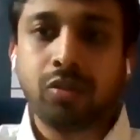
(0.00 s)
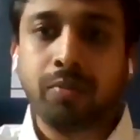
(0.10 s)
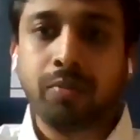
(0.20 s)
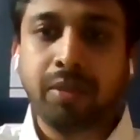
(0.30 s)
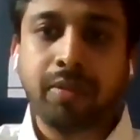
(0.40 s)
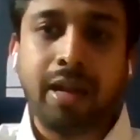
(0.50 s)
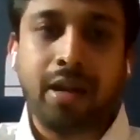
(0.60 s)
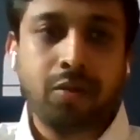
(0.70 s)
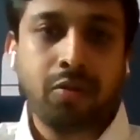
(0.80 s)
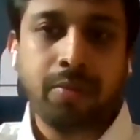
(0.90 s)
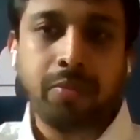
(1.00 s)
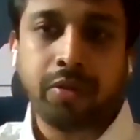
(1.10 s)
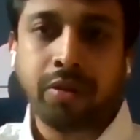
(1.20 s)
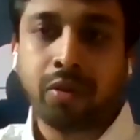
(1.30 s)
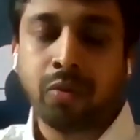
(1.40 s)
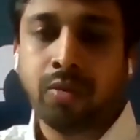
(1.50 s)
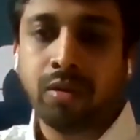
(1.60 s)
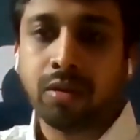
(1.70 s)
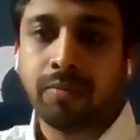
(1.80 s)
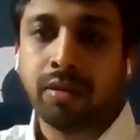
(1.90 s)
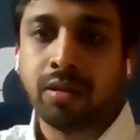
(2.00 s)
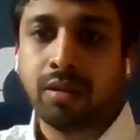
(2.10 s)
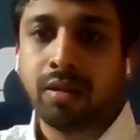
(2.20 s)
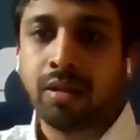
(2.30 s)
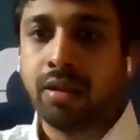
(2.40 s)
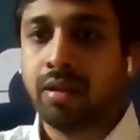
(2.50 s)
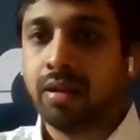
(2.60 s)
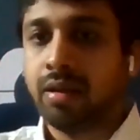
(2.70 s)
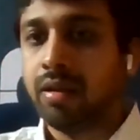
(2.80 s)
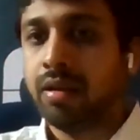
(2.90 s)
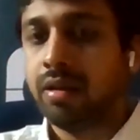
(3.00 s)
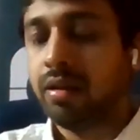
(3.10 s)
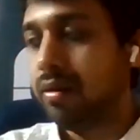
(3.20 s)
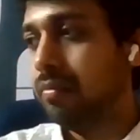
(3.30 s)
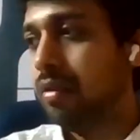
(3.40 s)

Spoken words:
So people had to report into work. And